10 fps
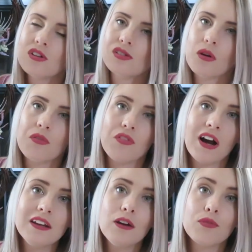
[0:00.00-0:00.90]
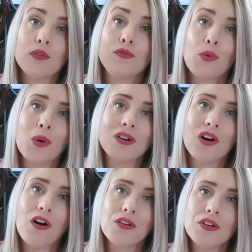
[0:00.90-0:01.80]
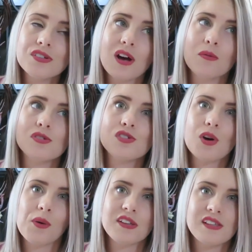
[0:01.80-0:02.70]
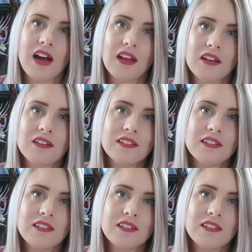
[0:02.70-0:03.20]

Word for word: So to find it for $4, I was so excited.